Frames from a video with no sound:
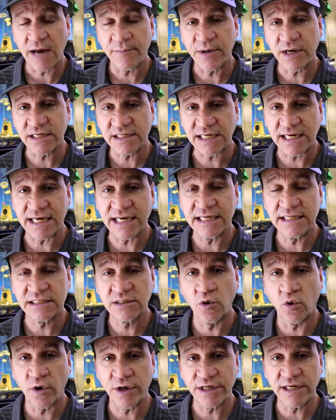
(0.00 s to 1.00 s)
because it
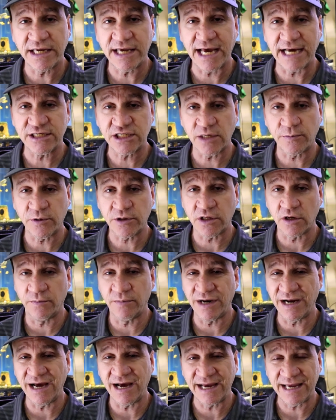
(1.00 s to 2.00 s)
is going to catch up with them.
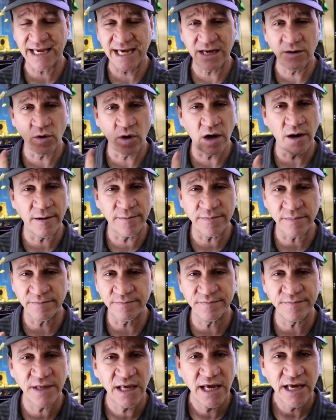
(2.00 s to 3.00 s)
But again,
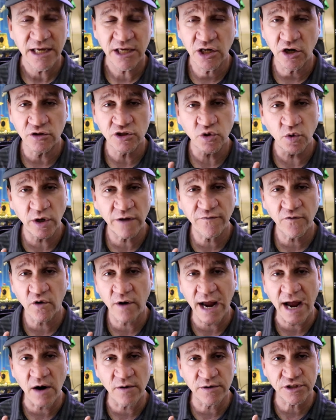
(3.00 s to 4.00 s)
you know,
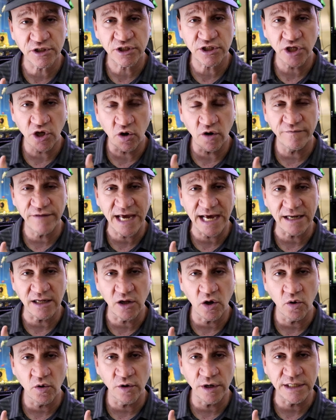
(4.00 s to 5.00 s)
24 hours or so of that
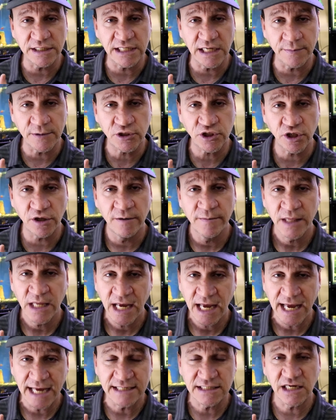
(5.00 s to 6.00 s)
lowering temperature
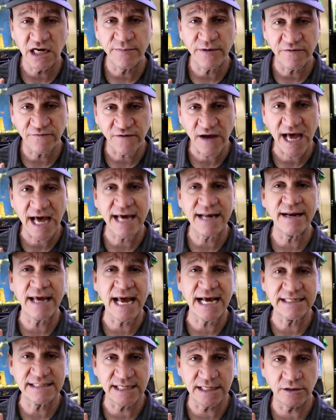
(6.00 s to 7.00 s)
is going to be fine.
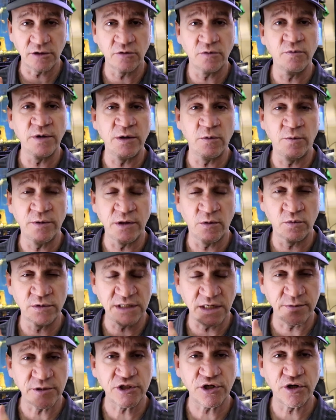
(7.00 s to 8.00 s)
As when the
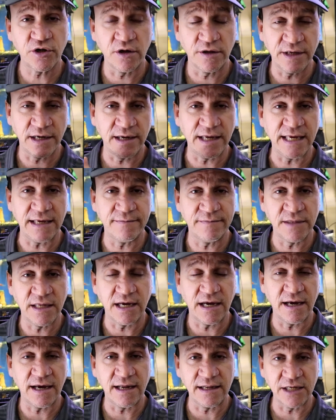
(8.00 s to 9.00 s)
temperature or
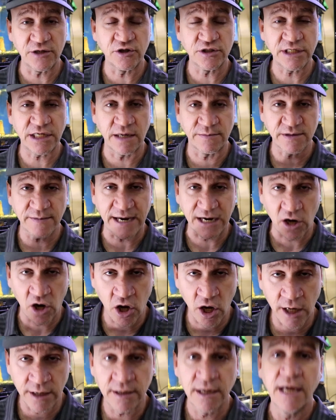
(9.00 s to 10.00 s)
the electricity comes back
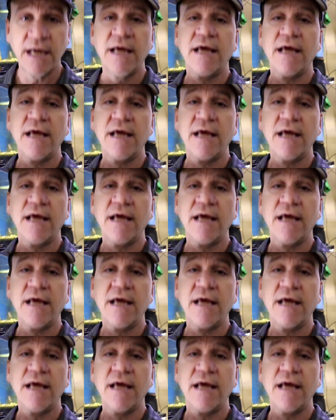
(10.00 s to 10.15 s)
on,